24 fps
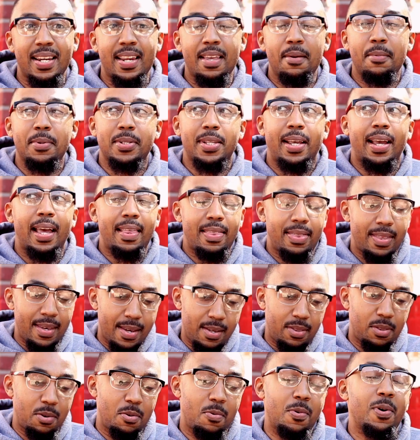And he was like, I
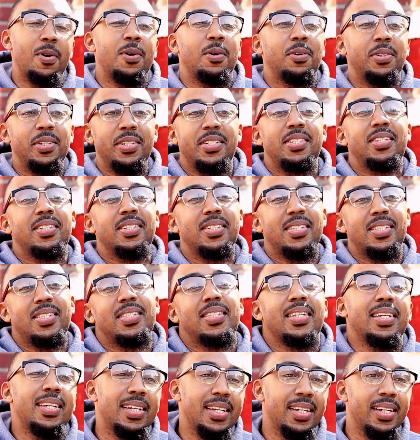think the world needs to
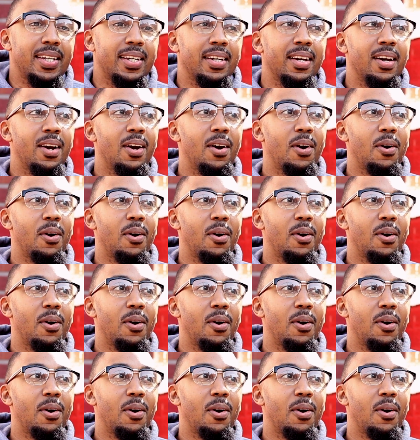see